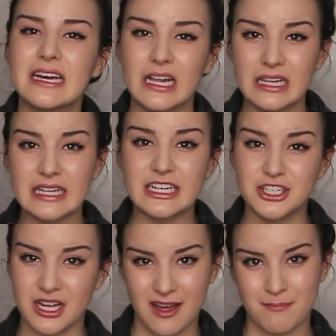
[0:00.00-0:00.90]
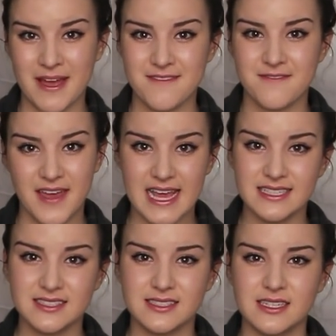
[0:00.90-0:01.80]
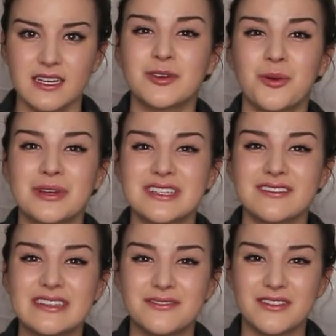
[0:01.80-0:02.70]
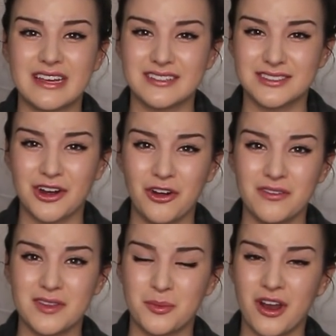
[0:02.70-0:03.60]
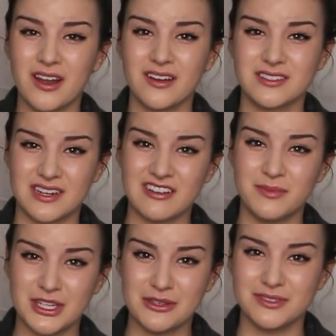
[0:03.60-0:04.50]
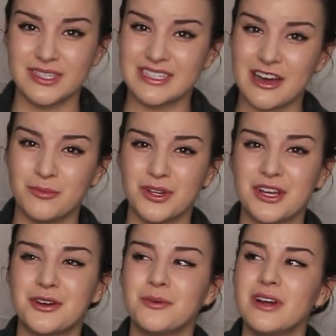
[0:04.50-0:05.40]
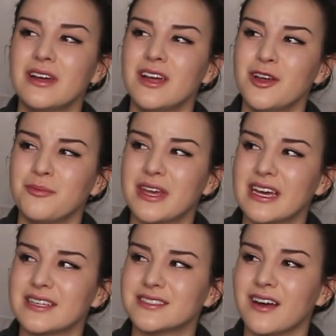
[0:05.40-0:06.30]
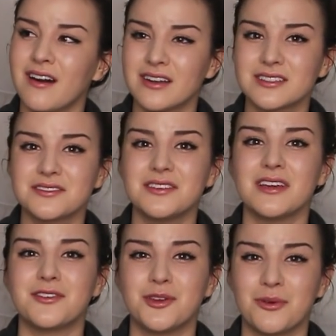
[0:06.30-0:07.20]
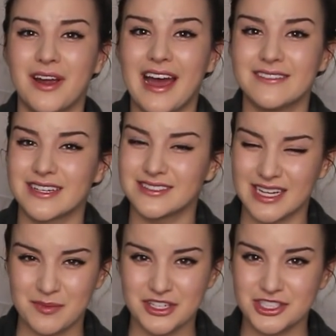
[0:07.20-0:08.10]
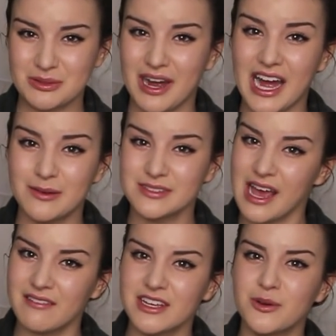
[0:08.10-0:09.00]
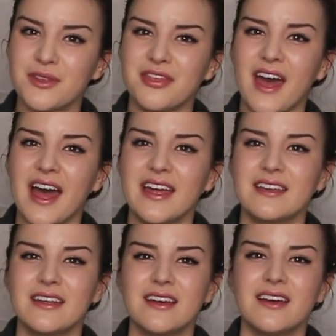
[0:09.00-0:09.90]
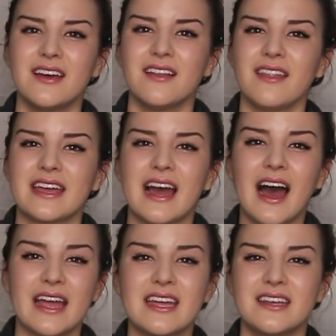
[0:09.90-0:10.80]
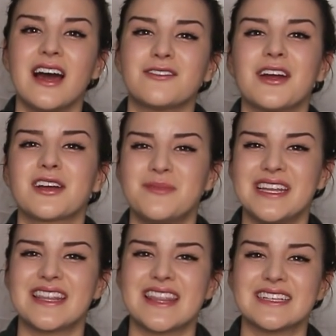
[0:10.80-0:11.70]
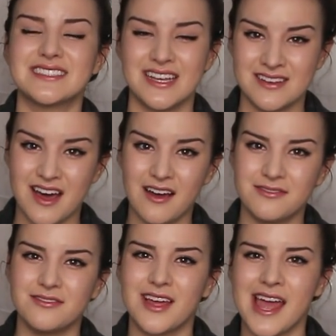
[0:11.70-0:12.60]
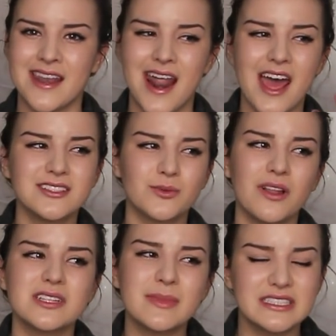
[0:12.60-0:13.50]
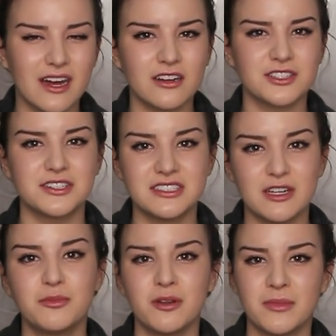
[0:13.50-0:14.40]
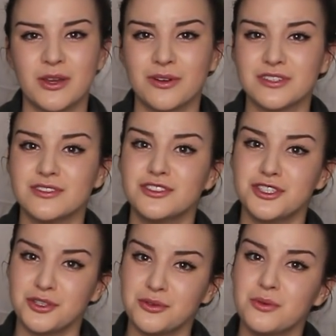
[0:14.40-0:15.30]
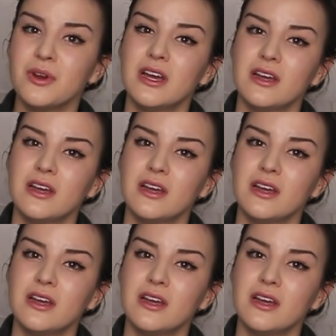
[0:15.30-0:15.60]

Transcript: cleared up my face. I'm going to leave links to all of the products that I've been using down below, because honestly, if you were having the same issue I was having with that, like, I cannot recommend this enough. And as well as my doctor did put me on 2